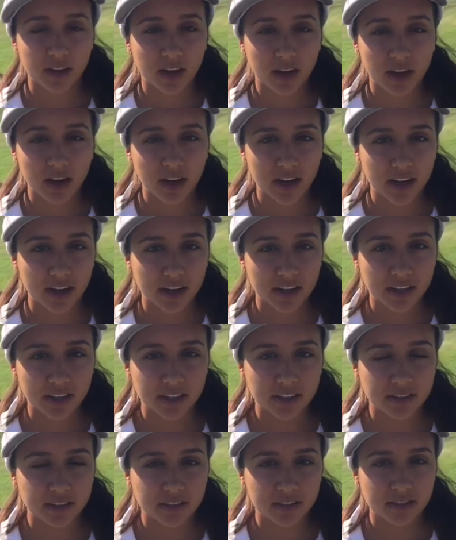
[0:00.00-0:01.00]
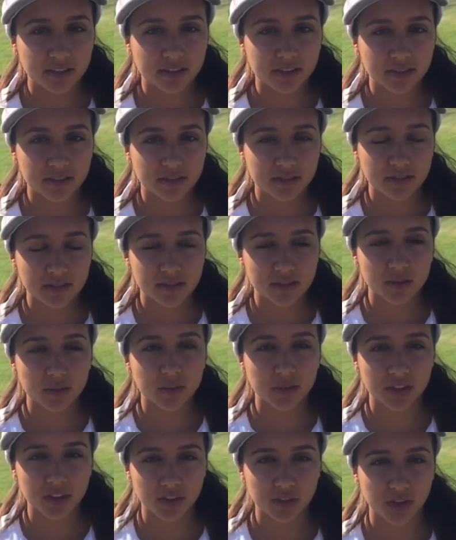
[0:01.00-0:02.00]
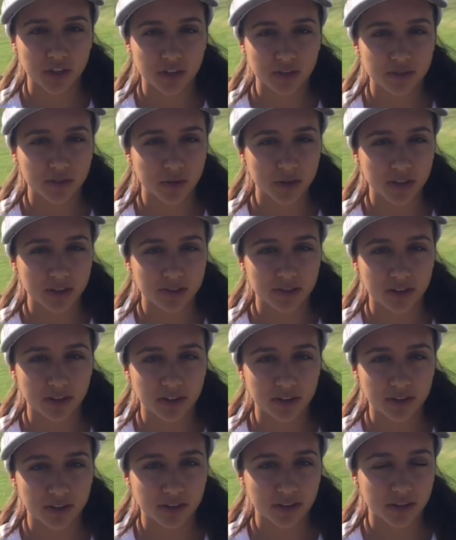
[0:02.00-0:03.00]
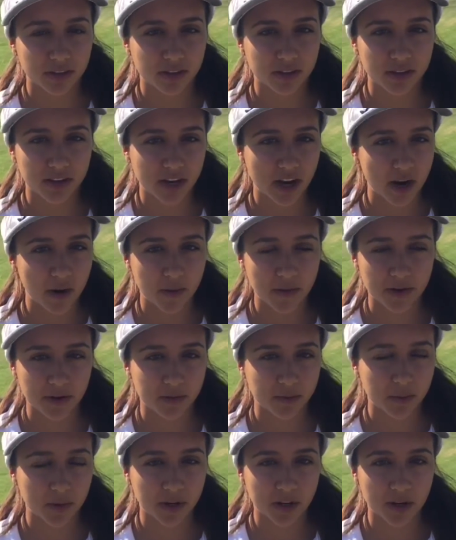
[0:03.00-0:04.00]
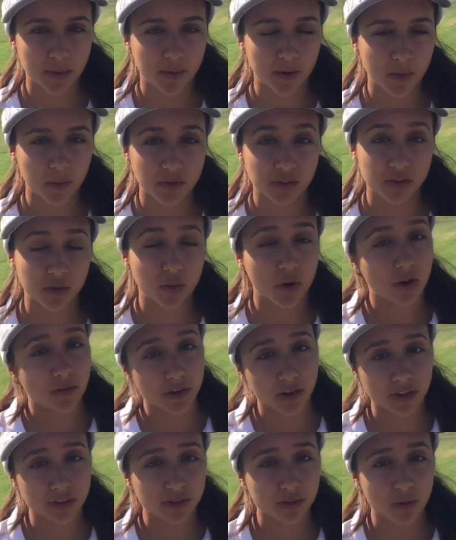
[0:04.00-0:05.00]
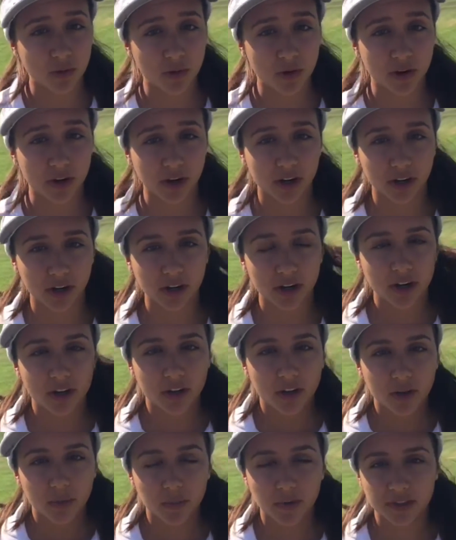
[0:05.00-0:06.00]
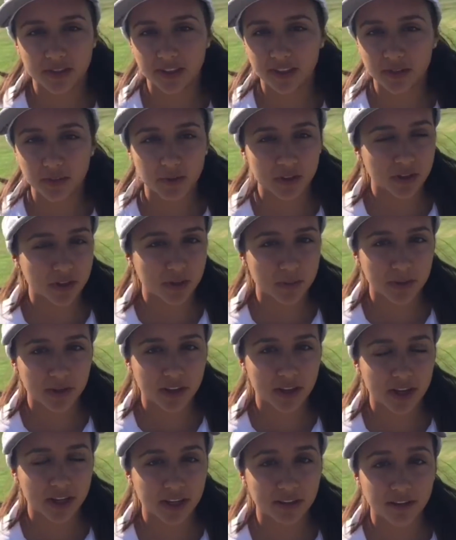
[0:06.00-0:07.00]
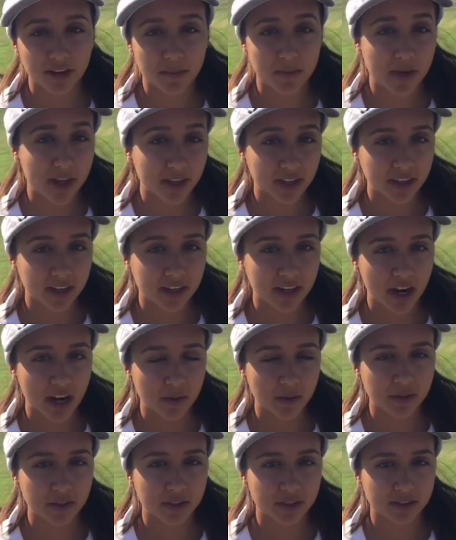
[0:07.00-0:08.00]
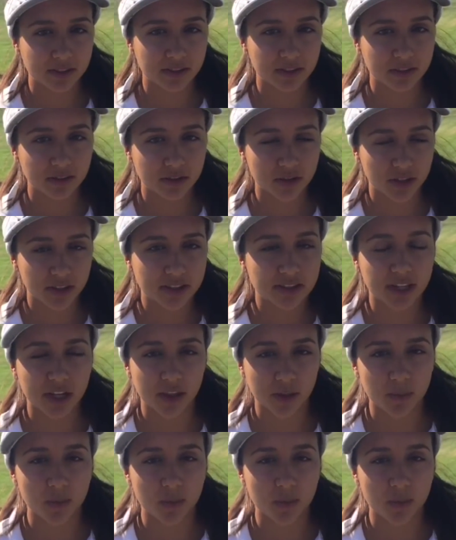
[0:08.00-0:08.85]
I was just trying to focus on the now and not worrying about what's the qualifying score or what's next week going to be like if I make it. I was just trying to stay in the